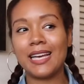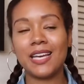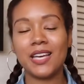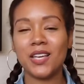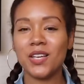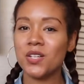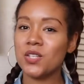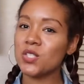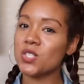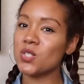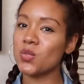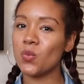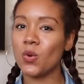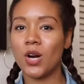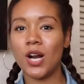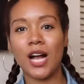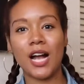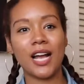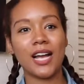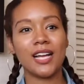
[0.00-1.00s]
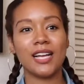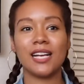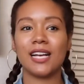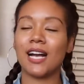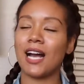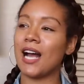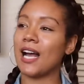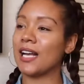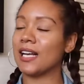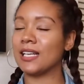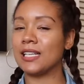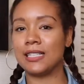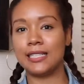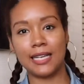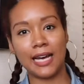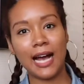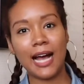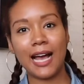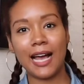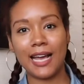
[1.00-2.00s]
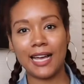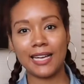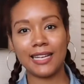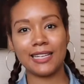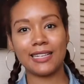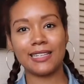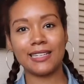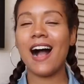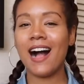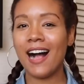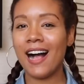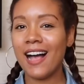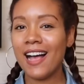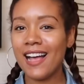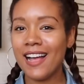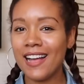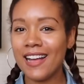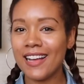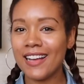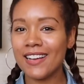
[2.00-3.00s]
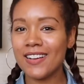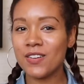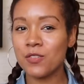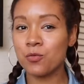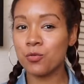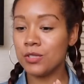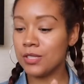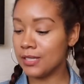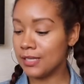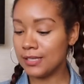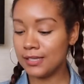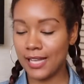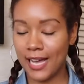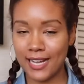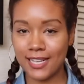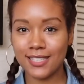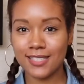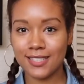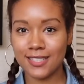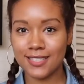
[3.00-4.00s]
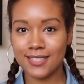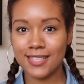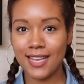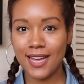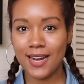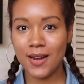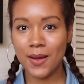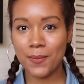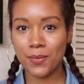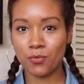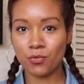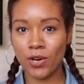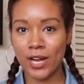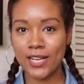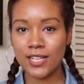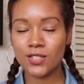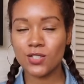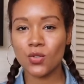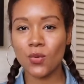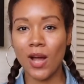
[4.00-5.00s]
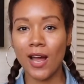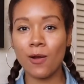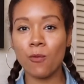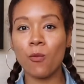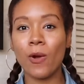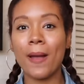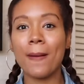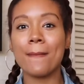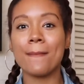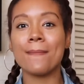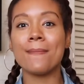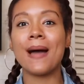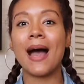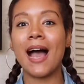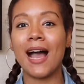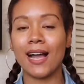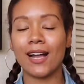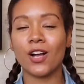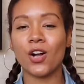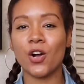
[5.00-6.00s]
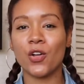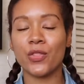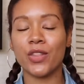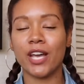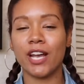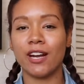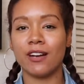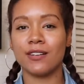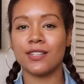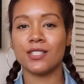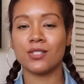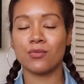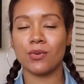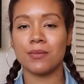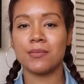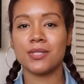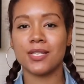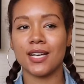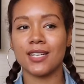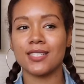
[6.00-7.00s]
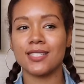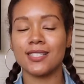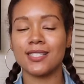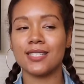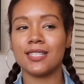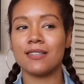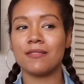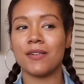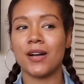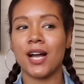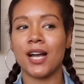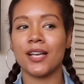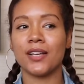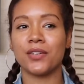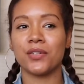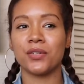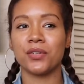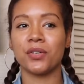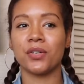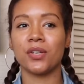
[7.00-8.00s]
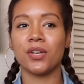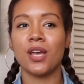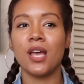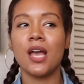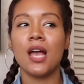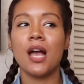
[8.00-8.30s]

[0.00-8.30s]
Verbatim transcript: here's where I got got. I really liked the setup, right? So I went back on the Harry's website to see if I could